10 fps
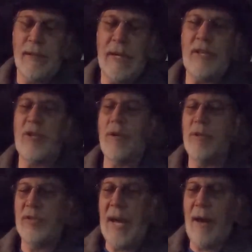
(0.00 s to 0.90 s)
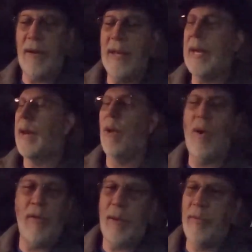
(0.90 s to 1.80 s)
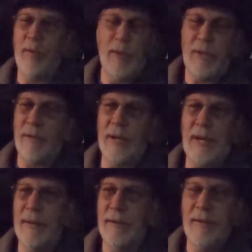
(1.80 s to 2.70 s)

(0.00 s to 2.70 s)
it turns out, and you got to go all the way through book 3,